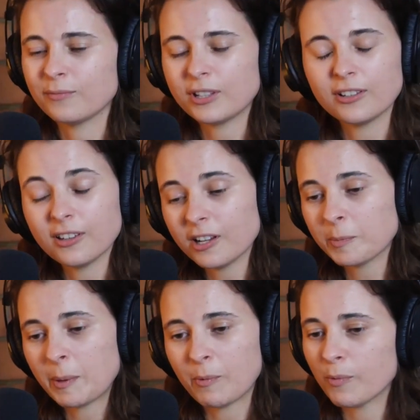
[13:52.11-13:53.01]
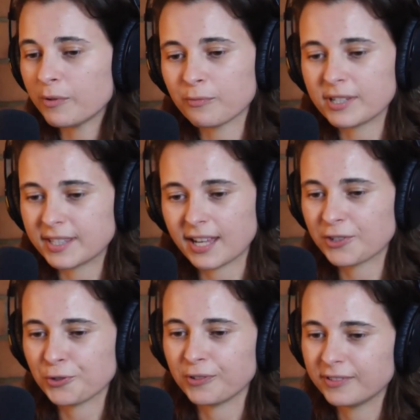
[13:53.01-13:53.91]
Well, a lot of people wouldn't
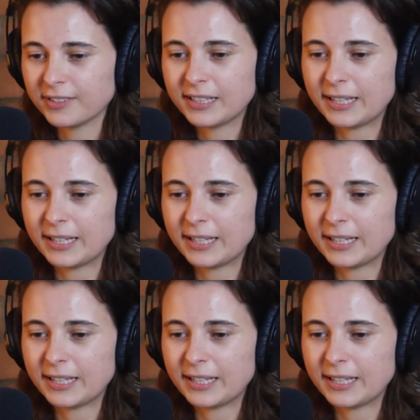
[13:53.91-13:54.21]
reschedule.